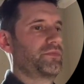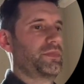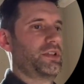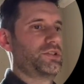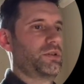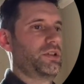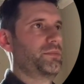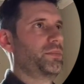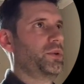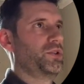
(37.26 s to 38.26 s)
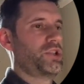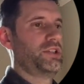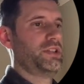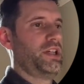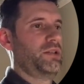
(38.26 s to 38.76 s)
Actually, I'm going to push
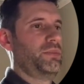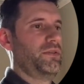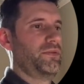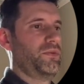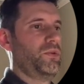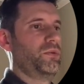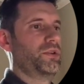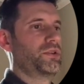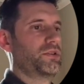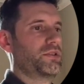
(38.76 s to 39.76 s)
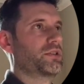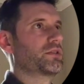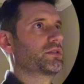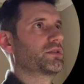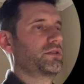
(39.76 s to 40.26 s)
his head a bit
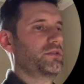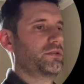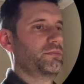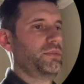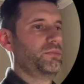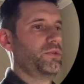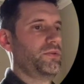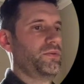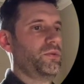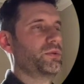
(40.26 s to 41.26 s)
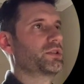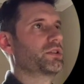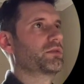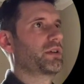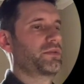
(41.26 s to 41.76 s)
more forward than
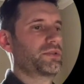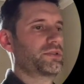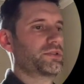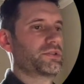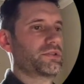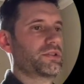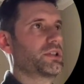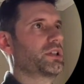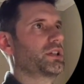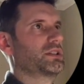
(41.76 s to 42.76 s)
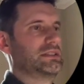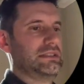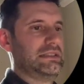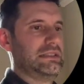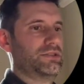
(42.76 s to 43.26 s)
the reference.
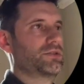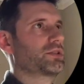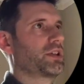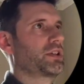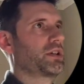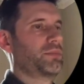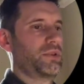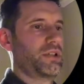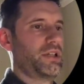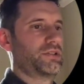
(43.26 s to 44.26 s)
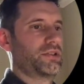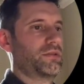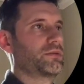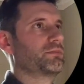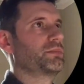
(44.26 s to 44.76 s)
Don't tighten up. Okay,
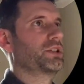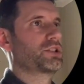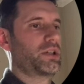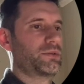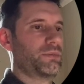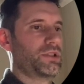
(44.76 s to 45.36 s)
so big shapes.